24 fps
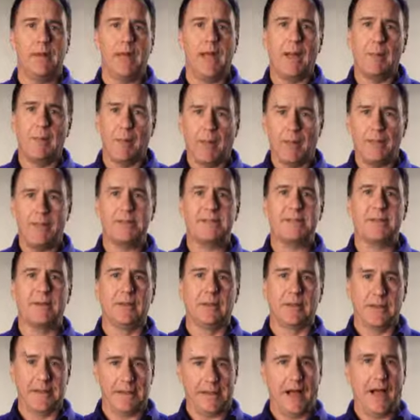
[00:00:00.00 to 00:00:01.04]
at my
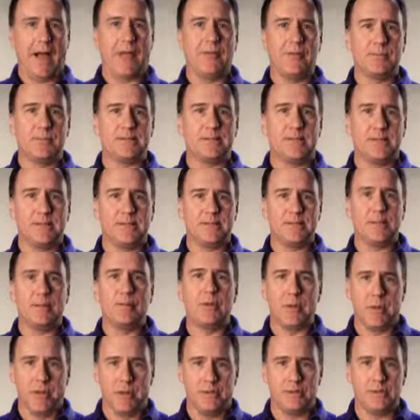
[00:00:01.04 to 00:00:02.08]
facility, Gotham City
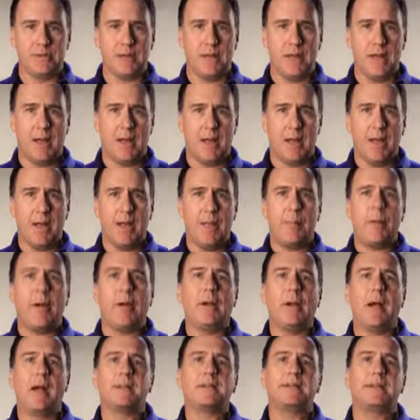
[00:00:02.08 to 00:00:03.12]
Studios,
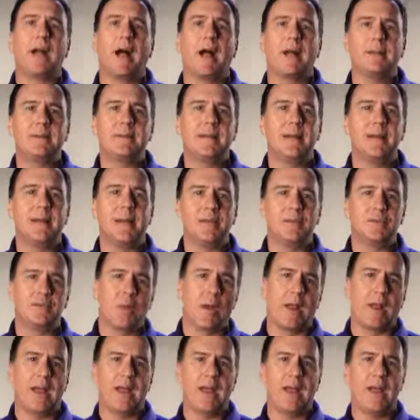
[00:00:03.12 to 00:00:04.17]
Paradox Content is
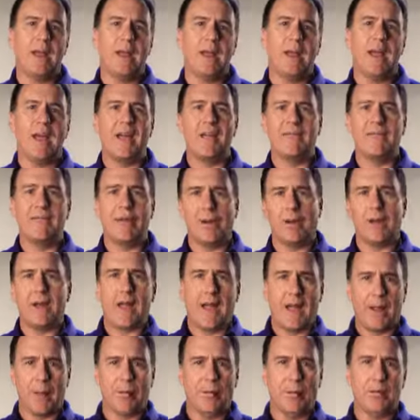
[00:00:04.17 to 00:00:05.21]
ready and very
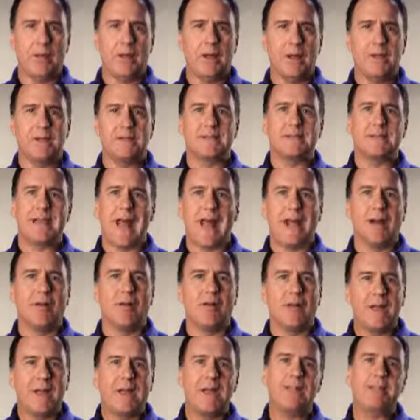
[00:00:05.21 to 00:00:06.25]
able to tackle
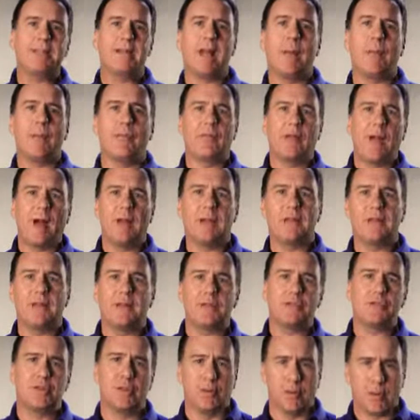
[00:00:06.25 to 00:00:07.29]
any type of
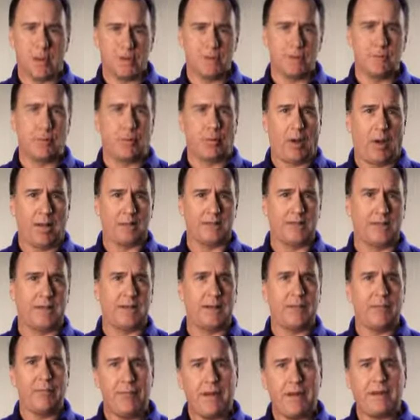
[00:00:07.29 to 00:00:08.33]
content generation project
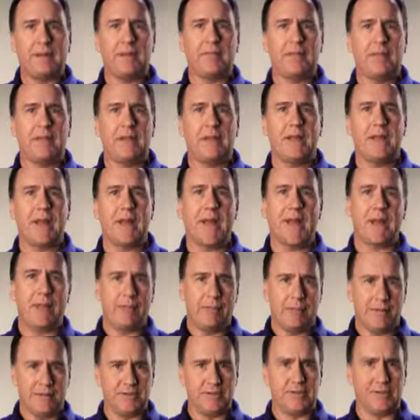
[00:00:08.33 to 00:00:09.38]
effectively and
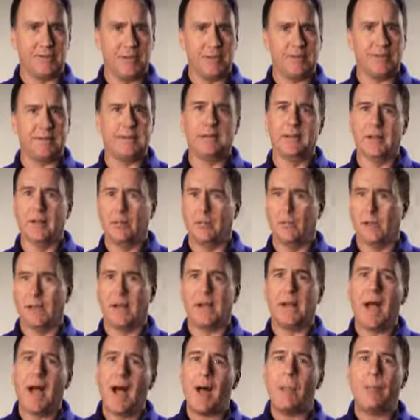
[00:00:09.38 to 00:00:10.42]
efficiently delivering
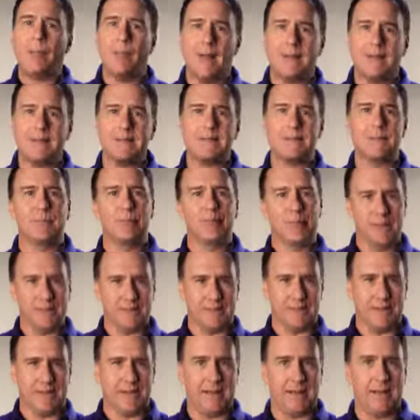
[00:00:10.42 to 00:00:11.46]
complex
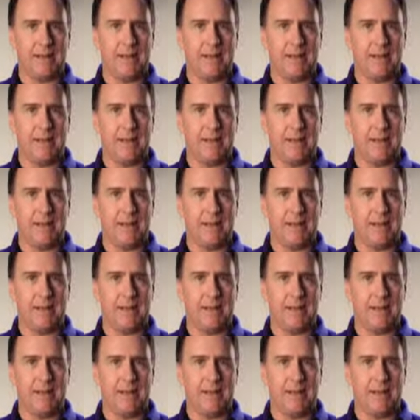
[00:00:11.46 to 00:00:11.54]
simplicity.